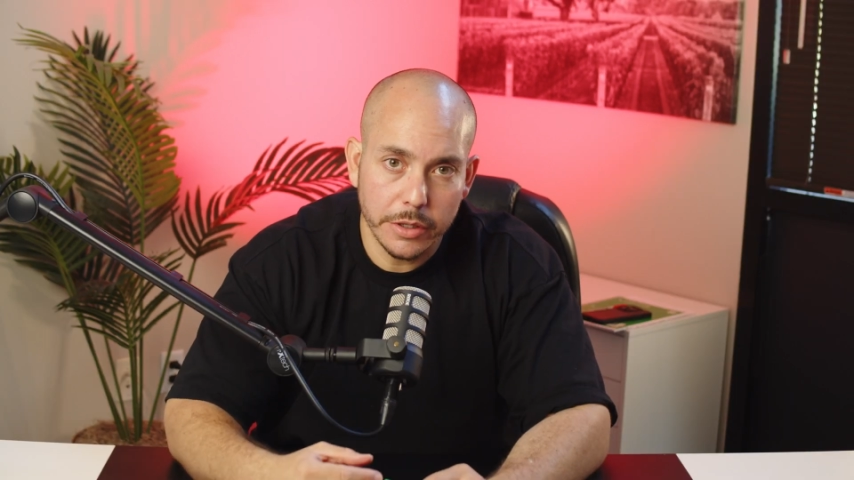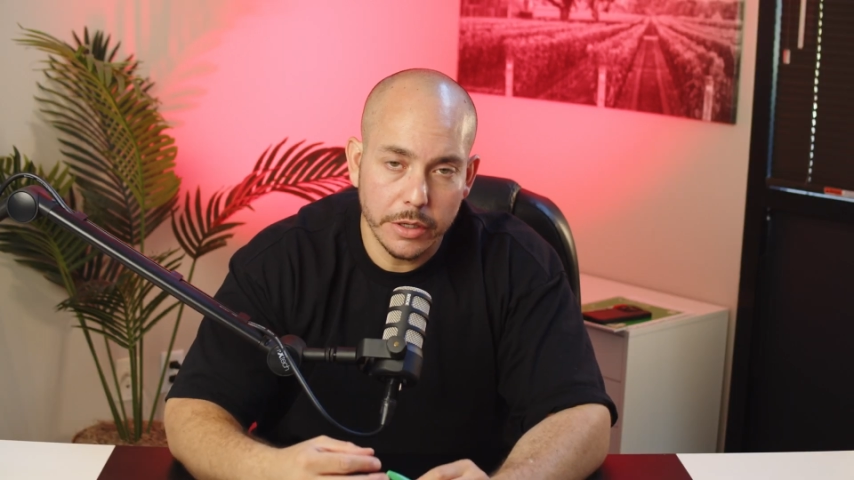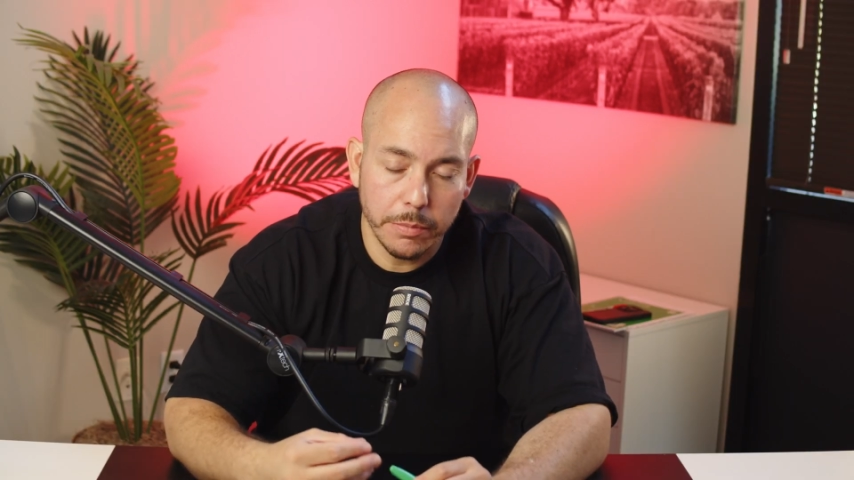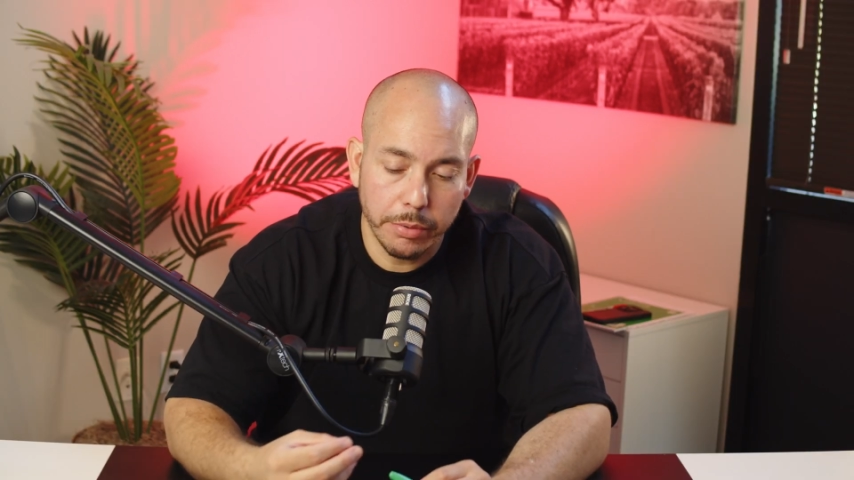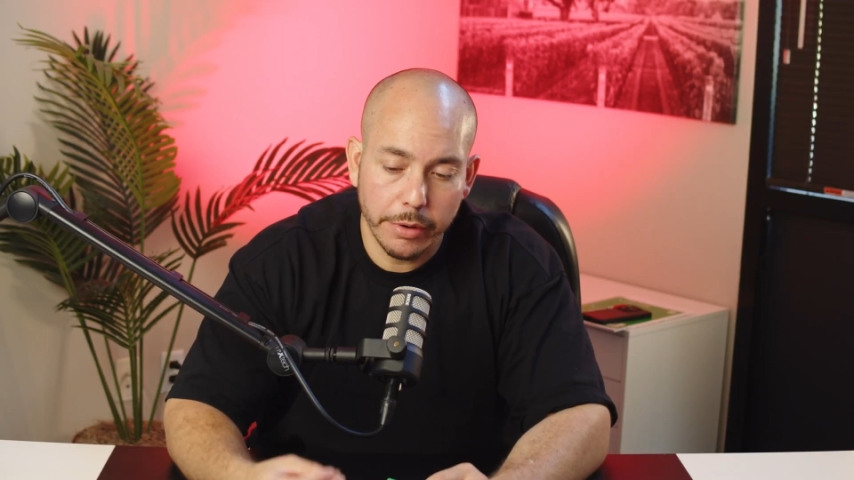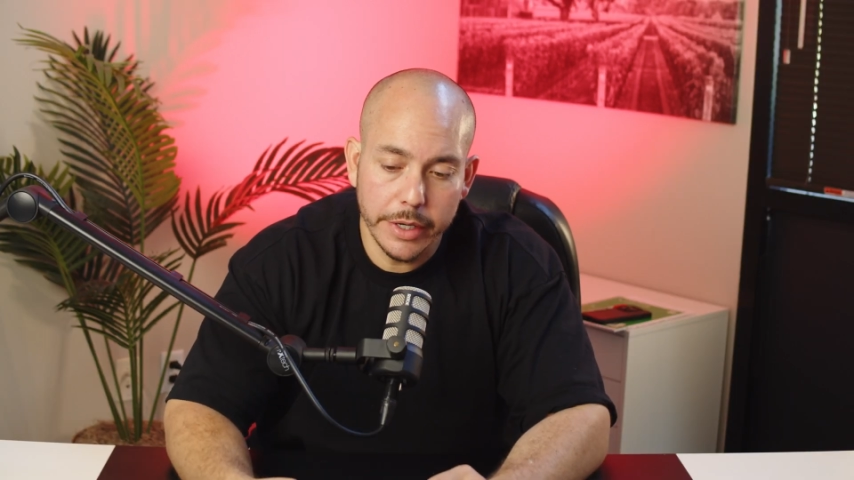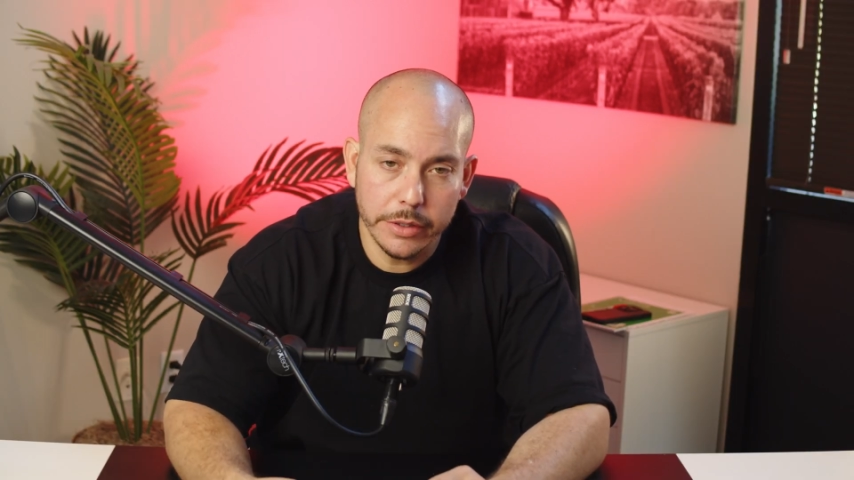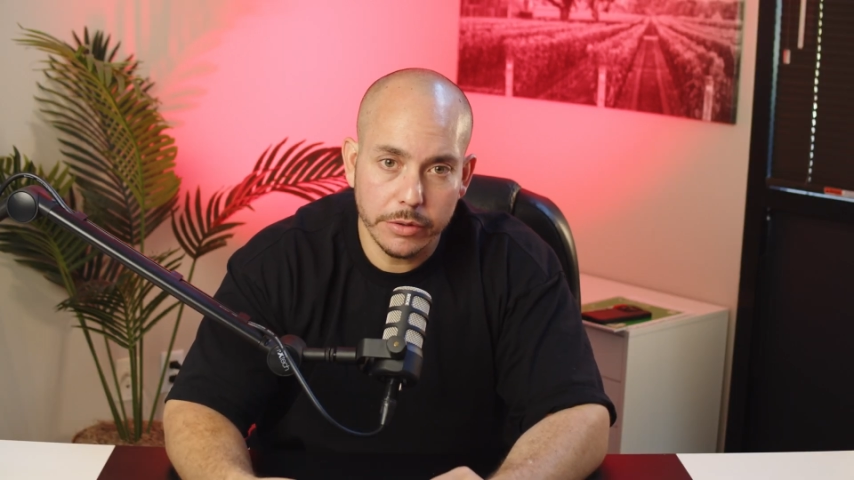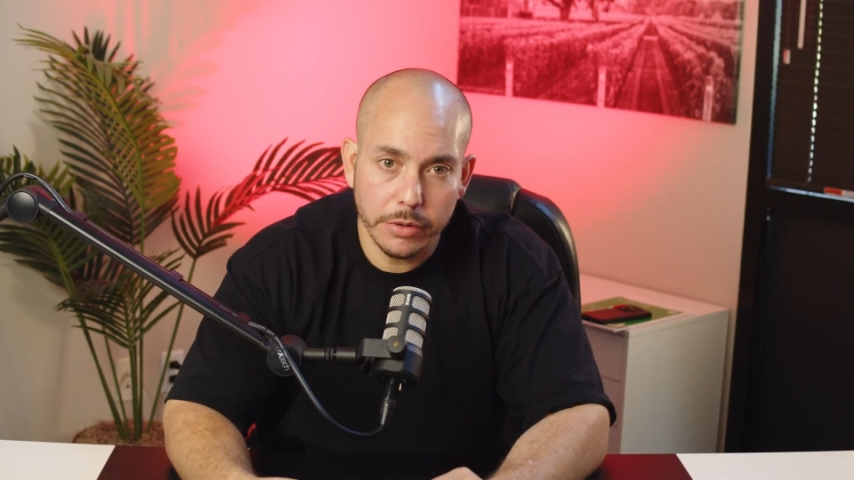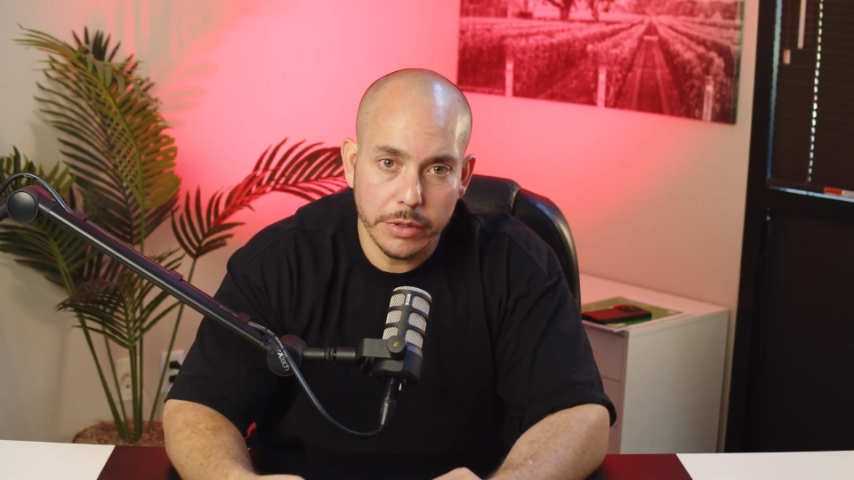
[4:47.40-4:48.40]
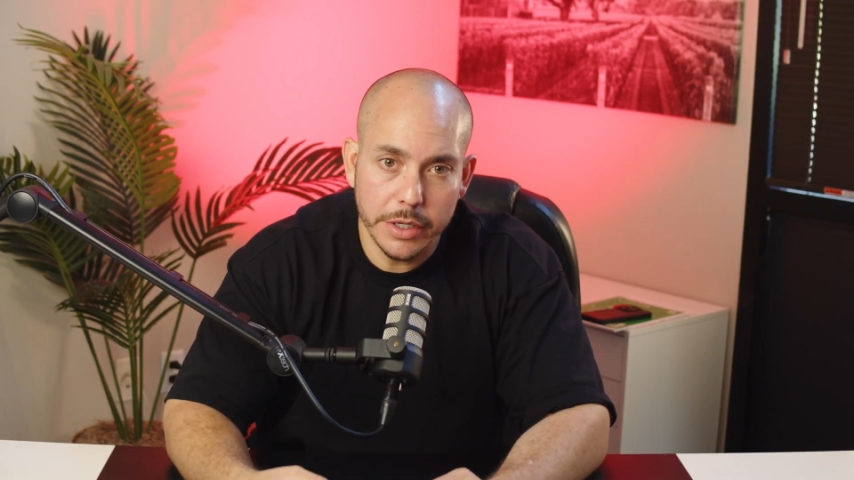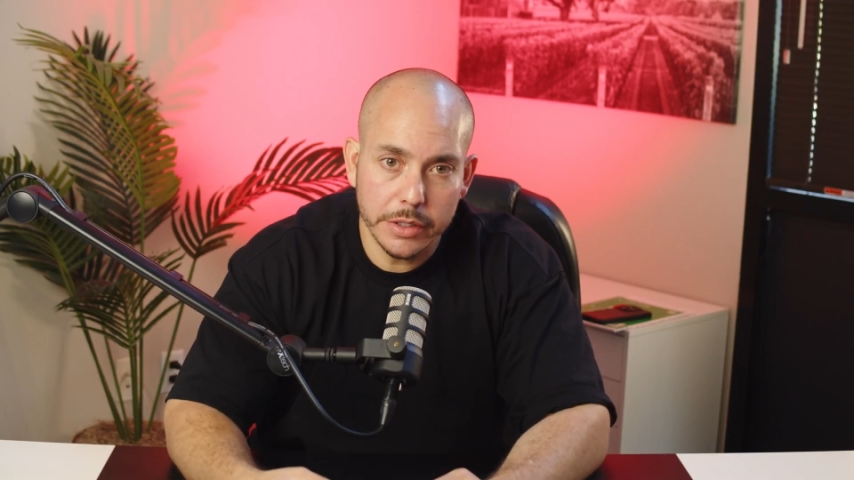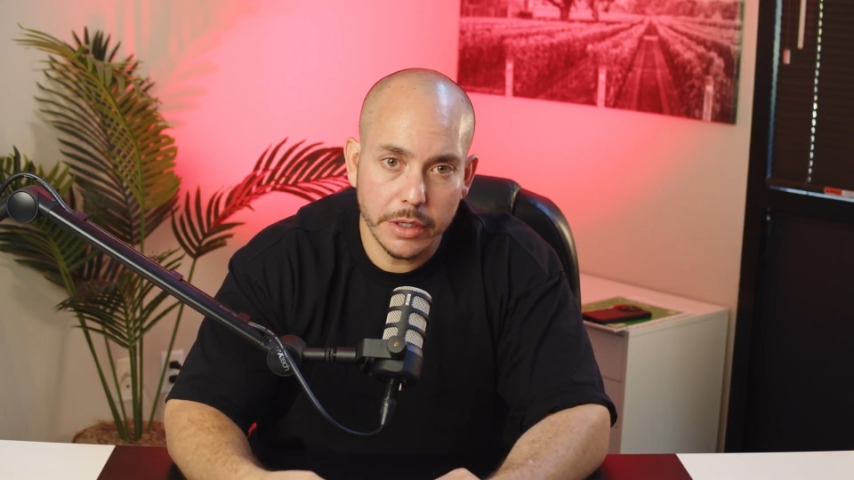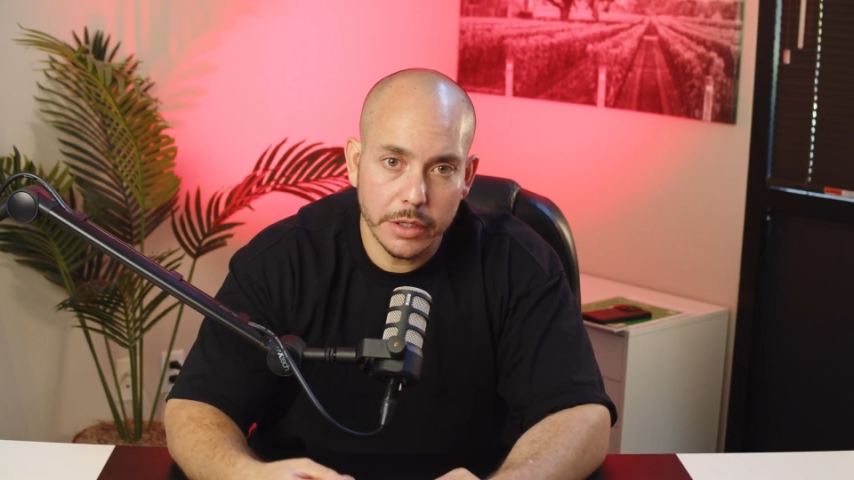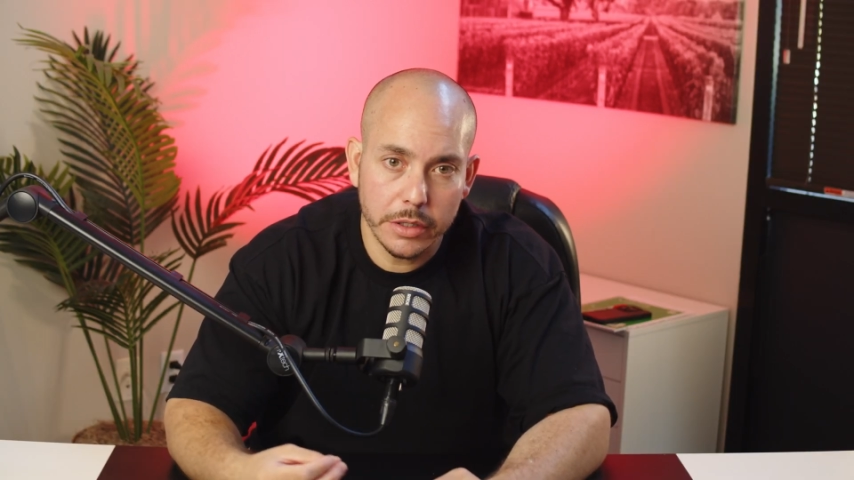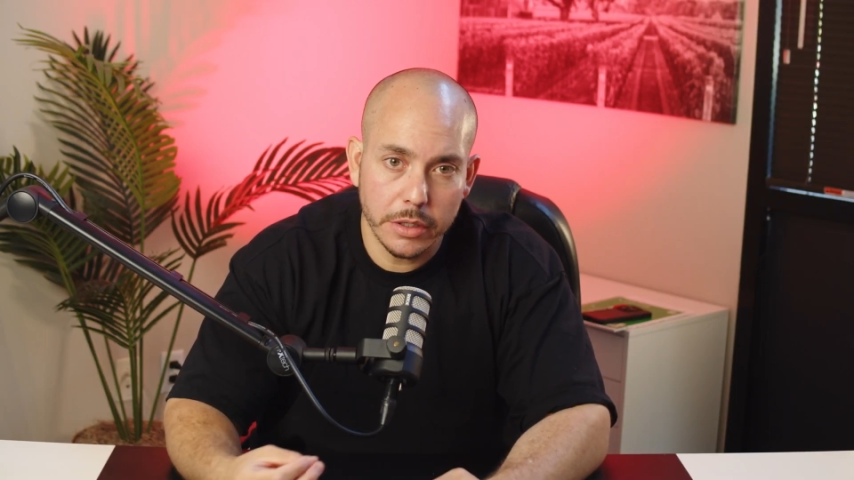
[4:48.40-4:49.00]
the appraisal isn't going to